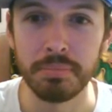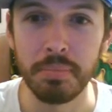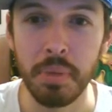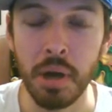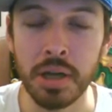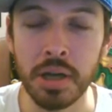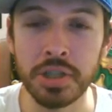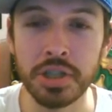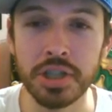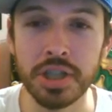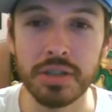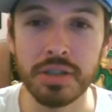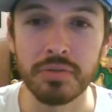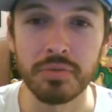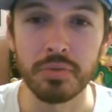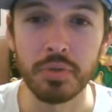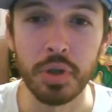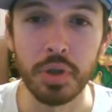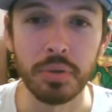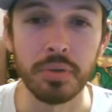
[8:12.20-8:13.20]
Pungent
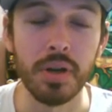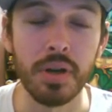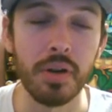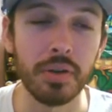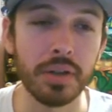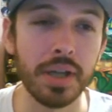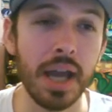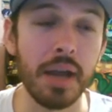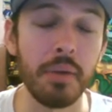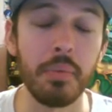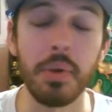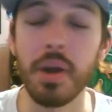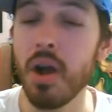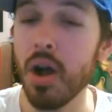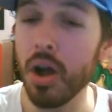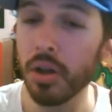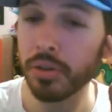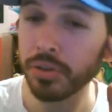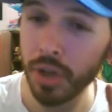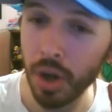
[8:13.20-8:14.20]
Root. Okay, we
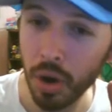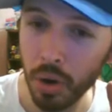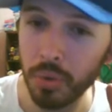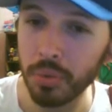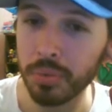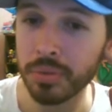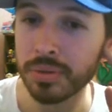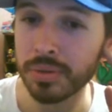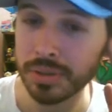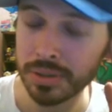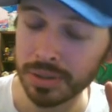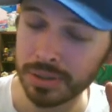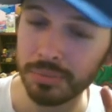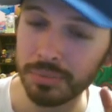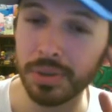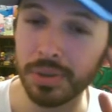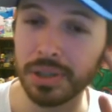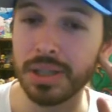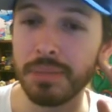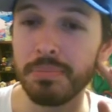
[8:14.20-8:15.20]
all know
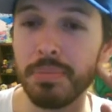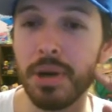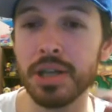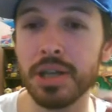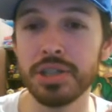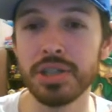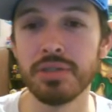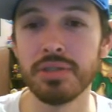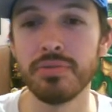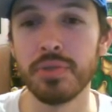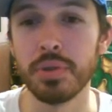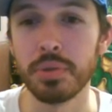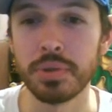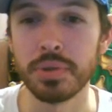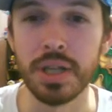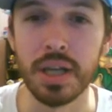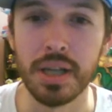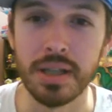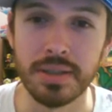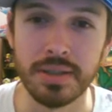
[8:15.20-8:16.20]
what the Pungent Root
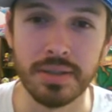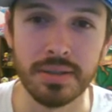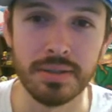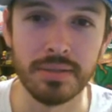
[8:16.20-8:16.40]
does.